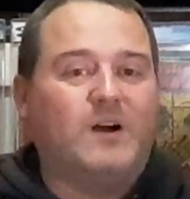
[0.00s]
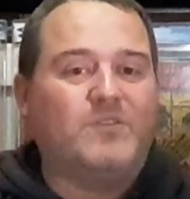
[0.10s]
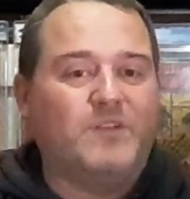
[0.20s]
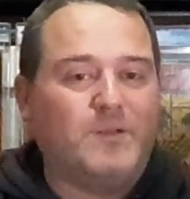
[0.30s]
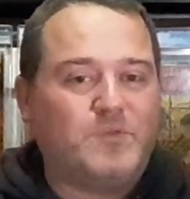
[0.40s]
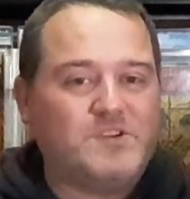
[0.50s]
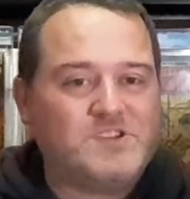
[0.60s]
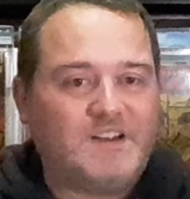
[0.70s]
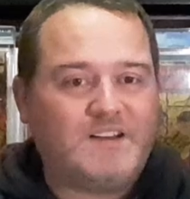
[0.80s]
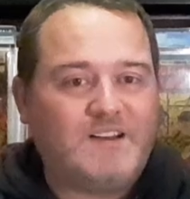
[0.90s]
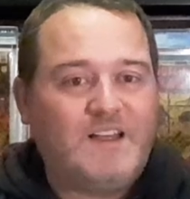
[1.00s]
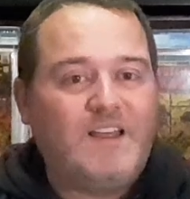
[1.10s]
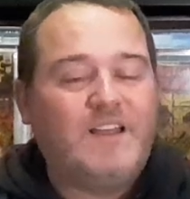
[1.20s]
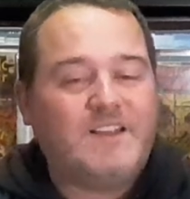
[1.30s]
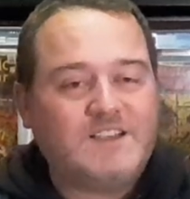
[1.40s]
I'd really appreciate it.
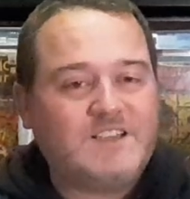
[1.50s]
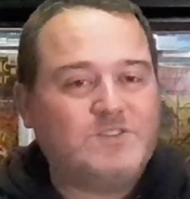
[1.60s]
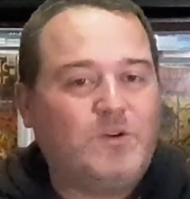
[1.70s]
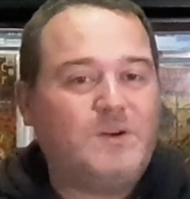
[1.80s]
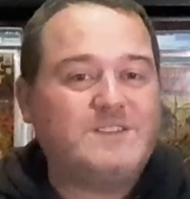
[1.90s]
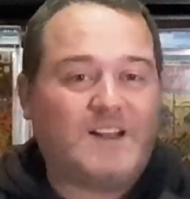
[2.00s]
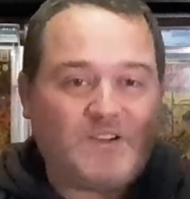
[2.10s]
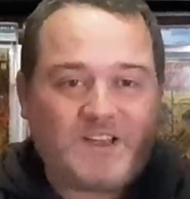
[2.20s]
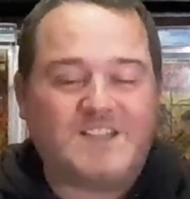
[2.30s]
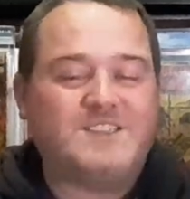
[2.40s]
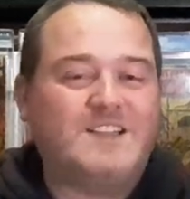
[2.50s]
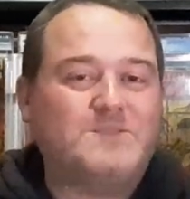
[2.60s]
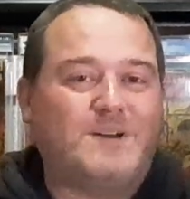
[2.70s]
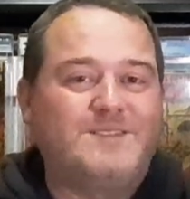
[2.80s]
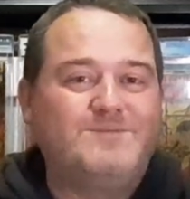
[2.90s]
Thanks as always. I'll catch you in the next
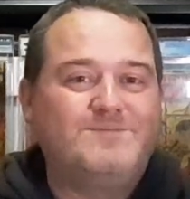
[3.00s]
one.